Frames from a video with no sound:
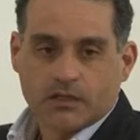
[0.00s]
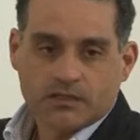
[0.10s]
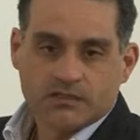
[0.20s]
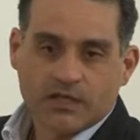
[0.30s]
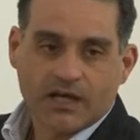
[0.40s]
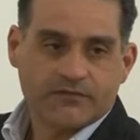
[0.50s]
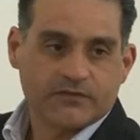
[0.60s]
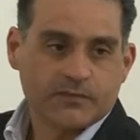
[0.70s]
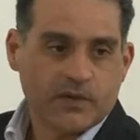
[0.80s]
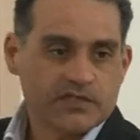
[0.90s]
you have
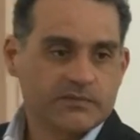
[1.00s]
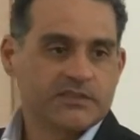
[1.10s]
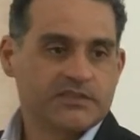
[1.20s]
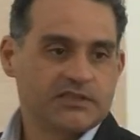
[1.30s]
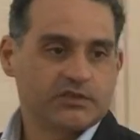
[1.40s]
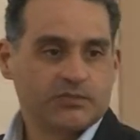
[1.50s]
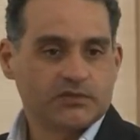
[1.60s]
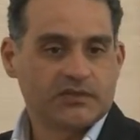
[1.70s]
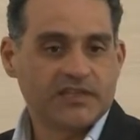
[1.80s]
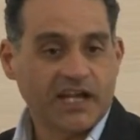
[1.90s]
the possibility to
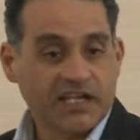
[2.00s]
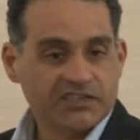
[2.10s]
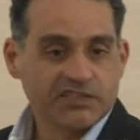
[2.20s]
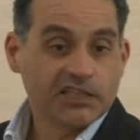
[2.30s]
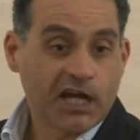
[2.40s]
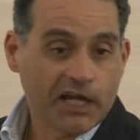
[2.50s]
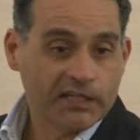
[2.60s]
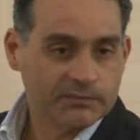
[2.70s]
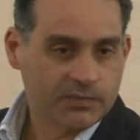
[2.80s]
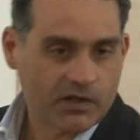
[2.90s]
put
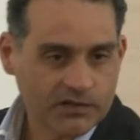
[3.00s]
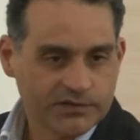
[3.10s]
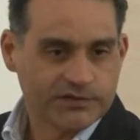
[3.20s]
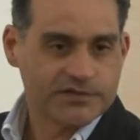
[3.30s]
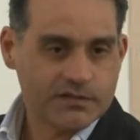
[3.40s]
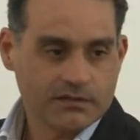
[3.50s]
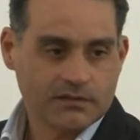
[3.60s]
99 partners.